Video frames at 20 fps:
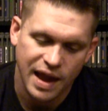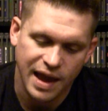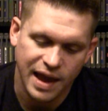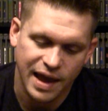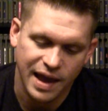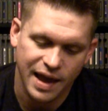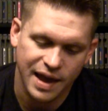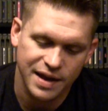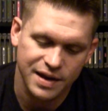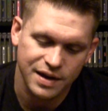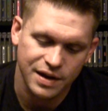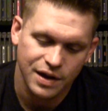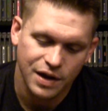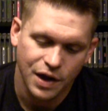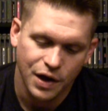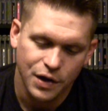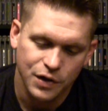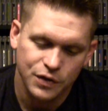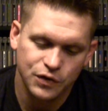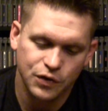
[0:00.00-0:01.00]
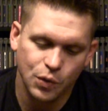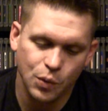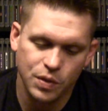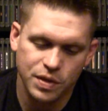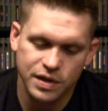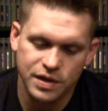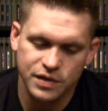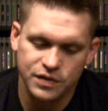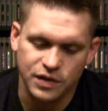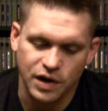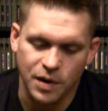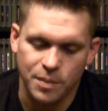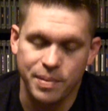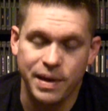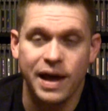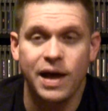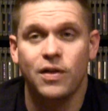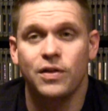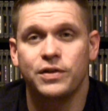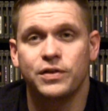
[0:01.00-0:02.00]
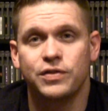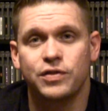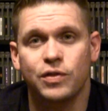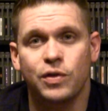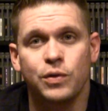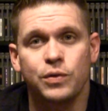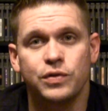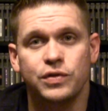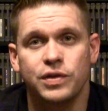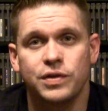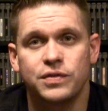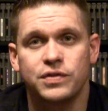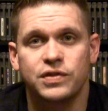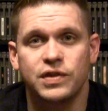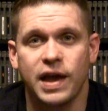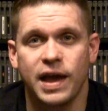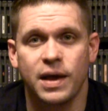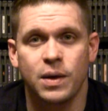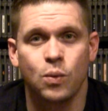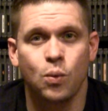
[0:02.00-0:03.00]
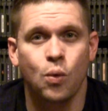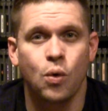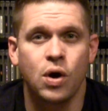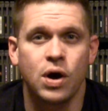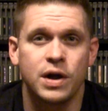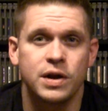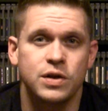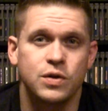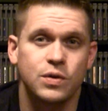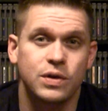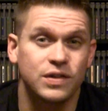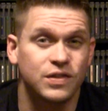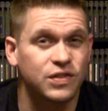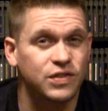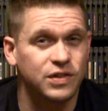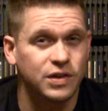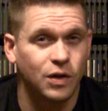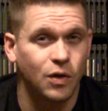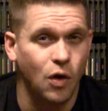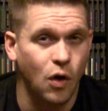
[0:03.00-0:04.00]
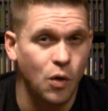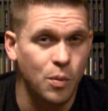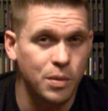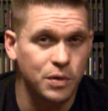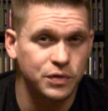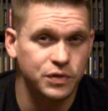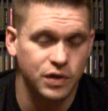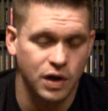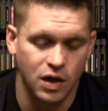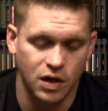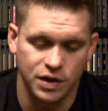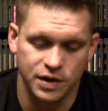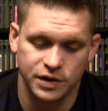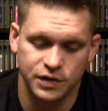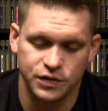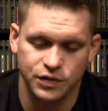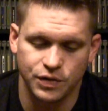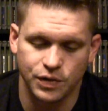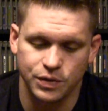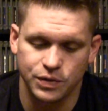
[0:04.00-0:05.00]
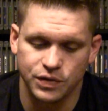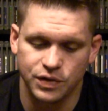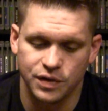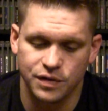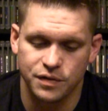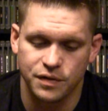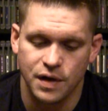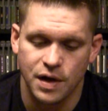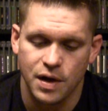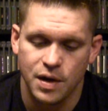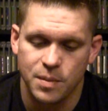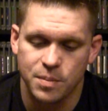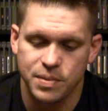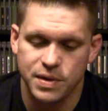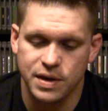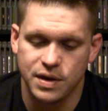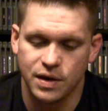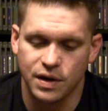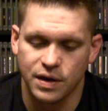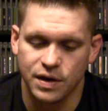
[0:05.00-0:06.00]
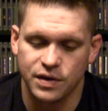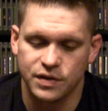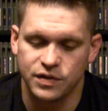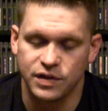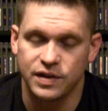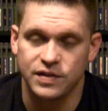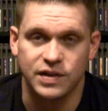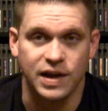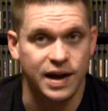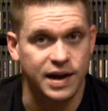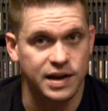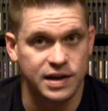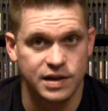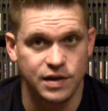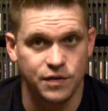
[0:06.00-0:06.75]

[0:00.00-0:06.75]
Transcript: And two of these are PAL exclusives, and one you could still almost call an exclusive because it's got a